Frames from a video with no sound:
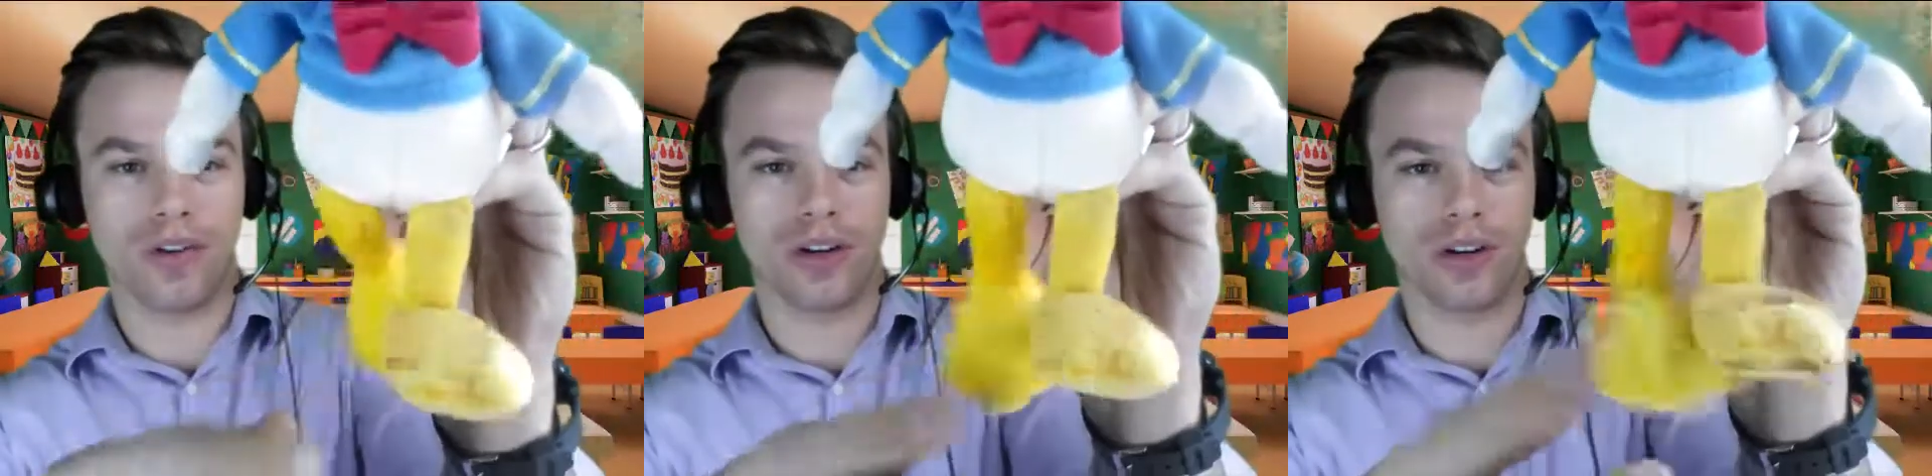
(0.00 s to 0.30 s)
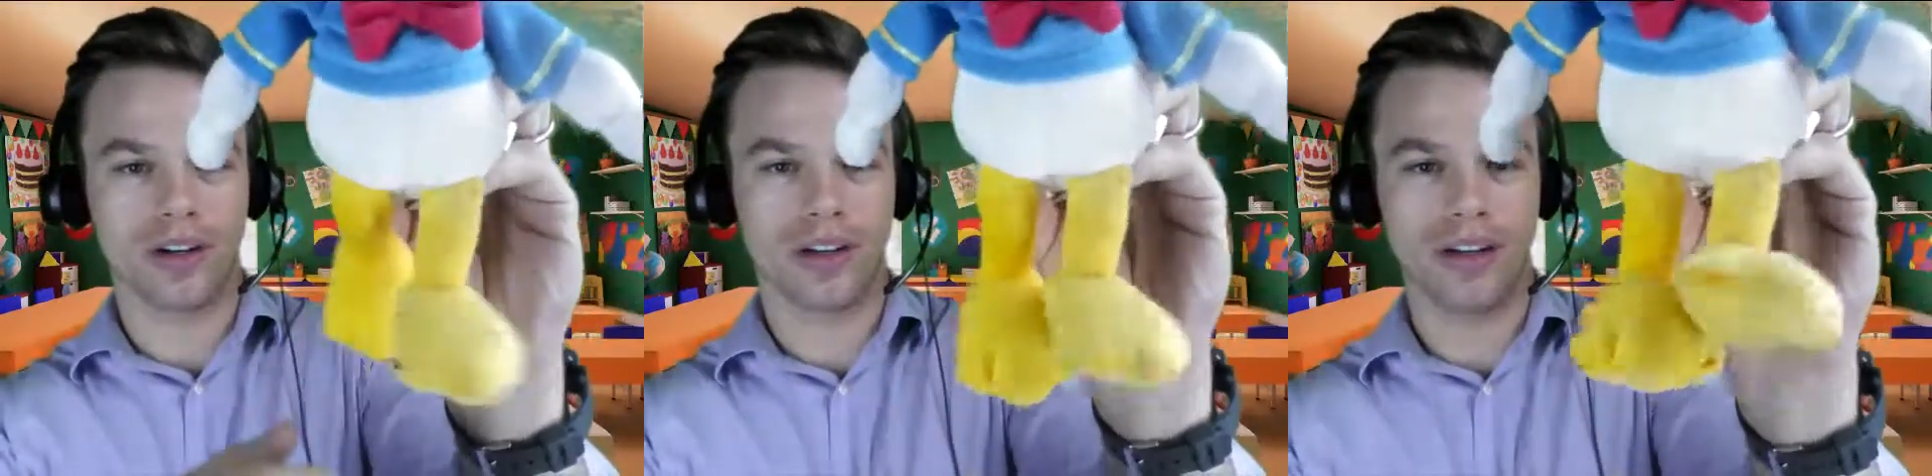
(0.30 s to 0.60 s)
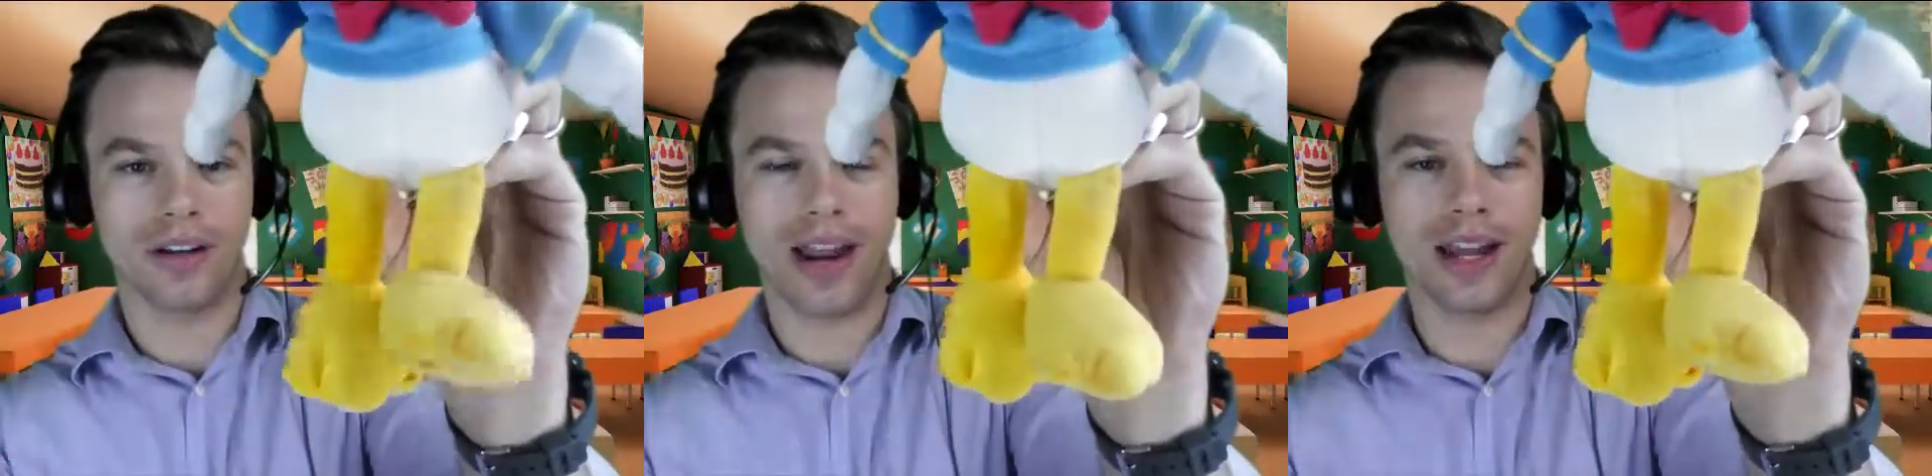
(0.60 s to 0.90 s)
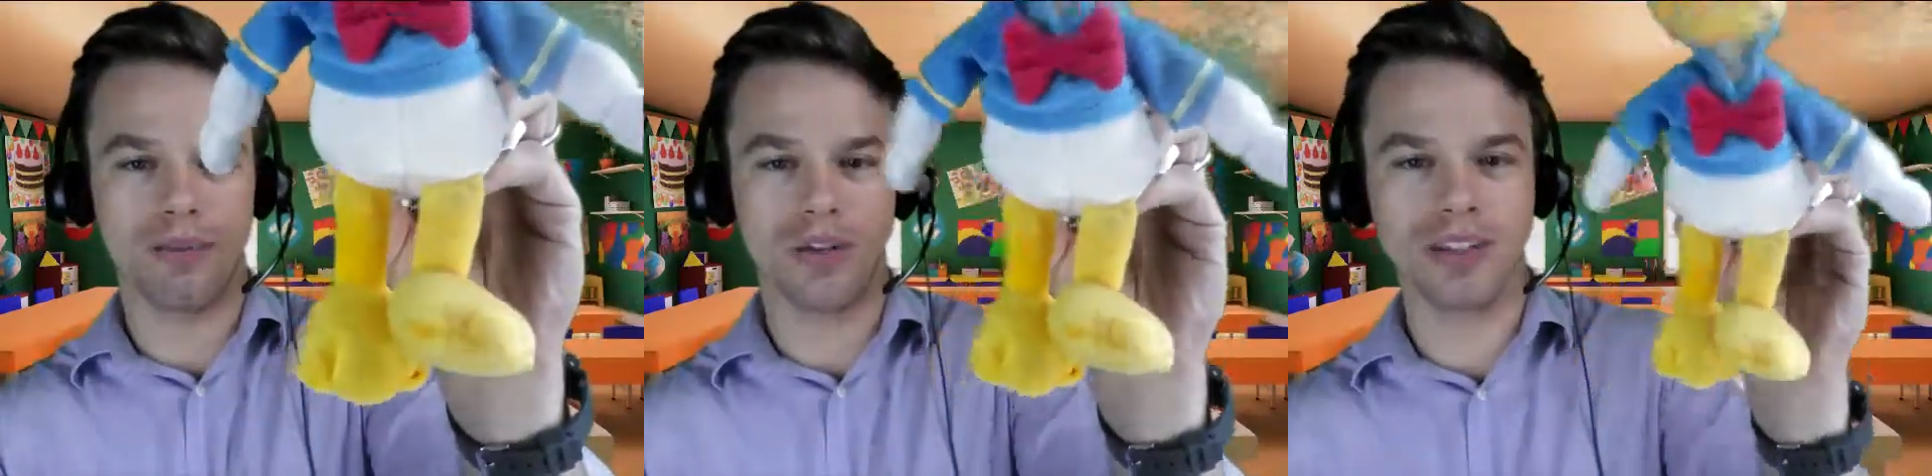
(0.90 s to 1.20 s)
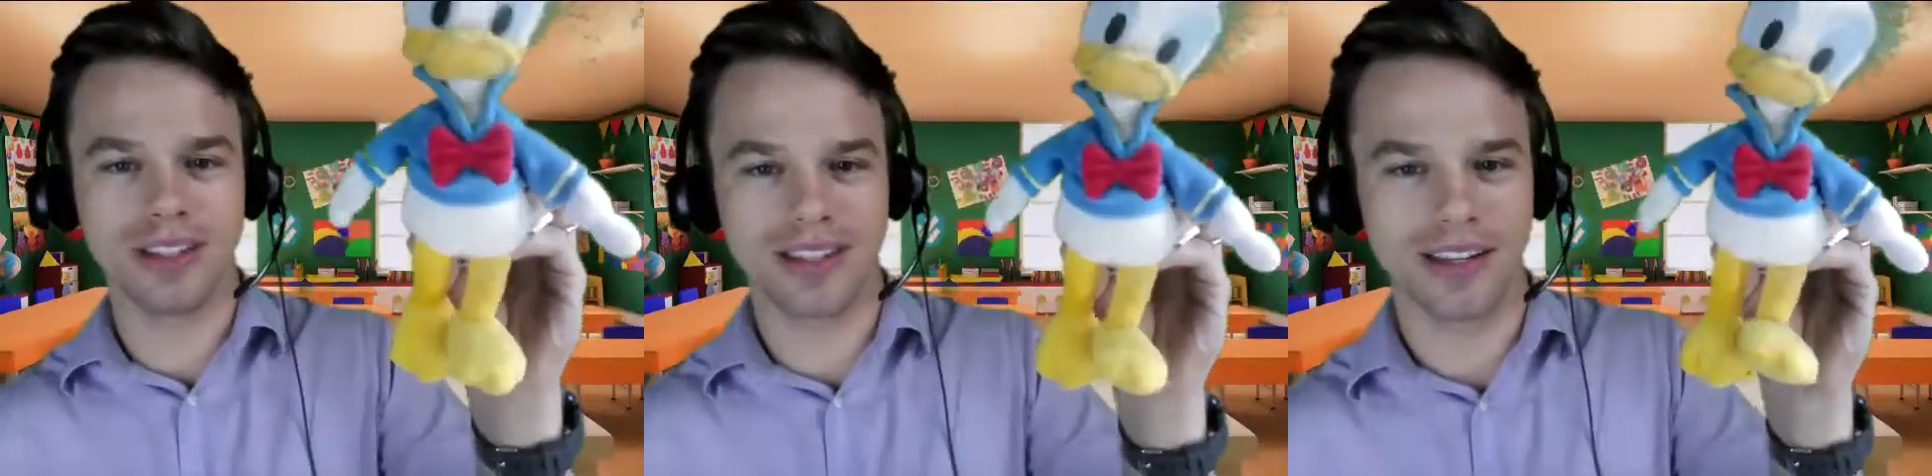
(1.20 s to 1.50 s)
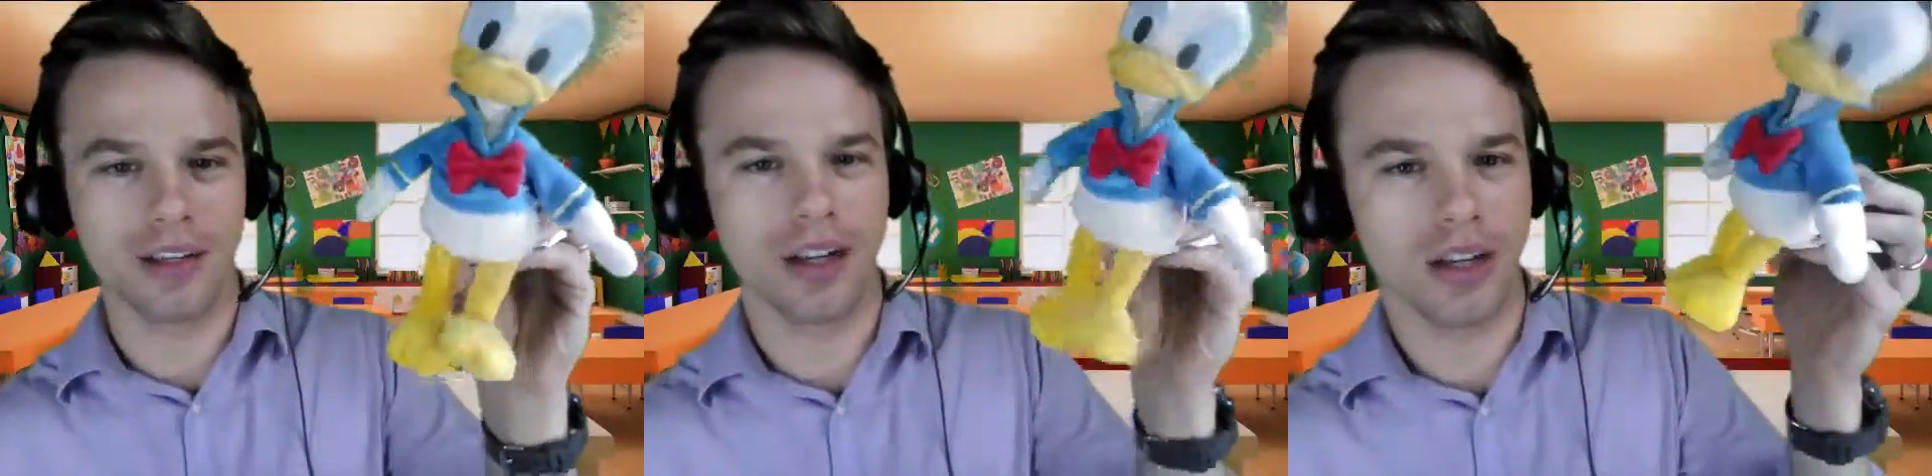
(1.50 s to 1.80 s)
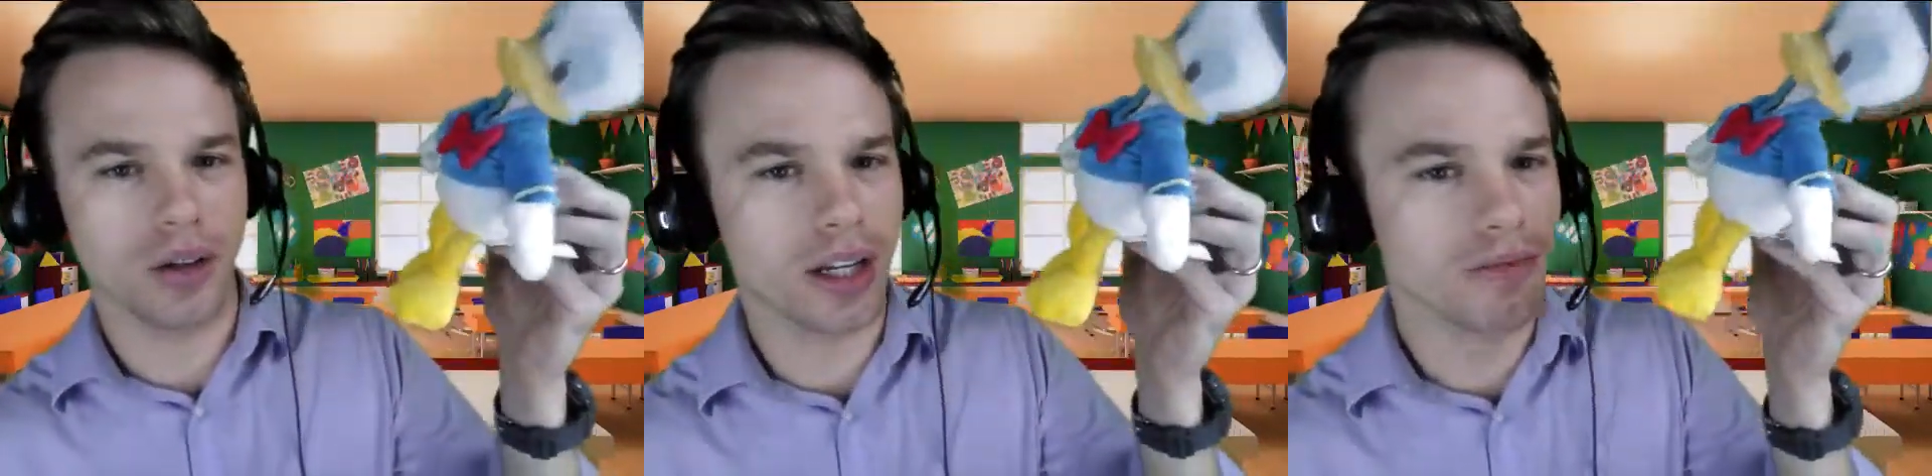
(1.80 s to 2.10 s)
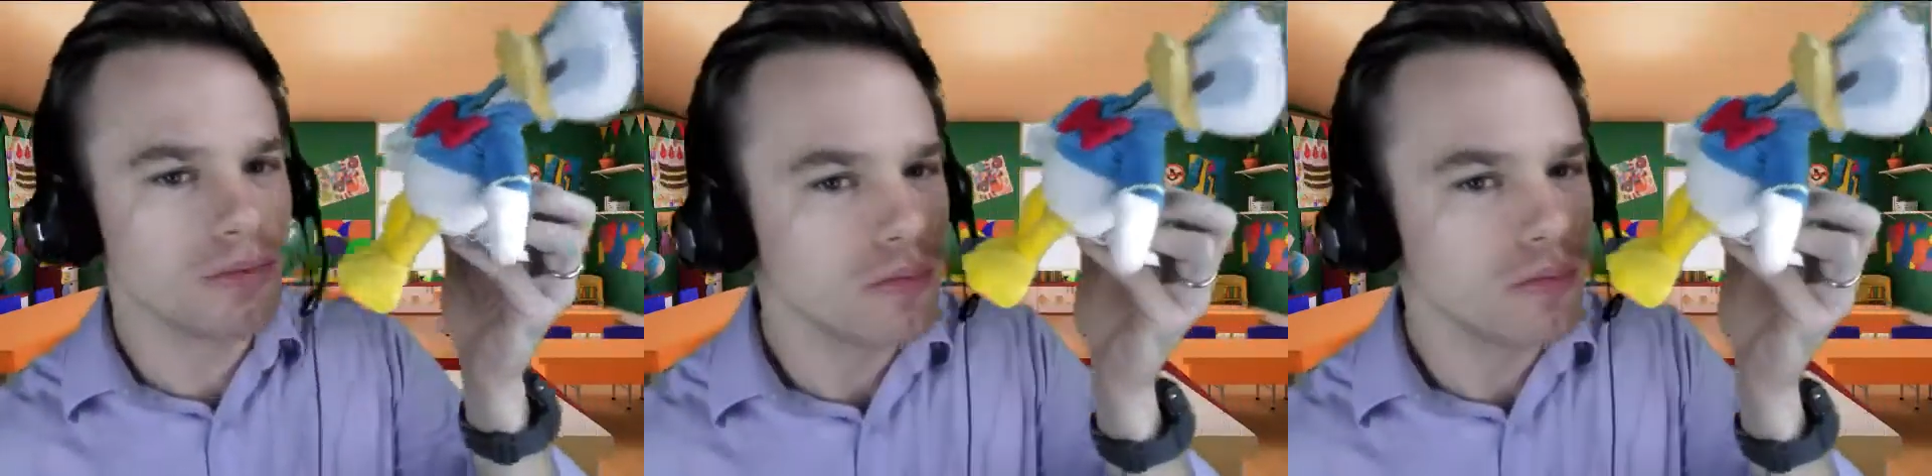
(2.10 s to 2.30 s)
your animals, you can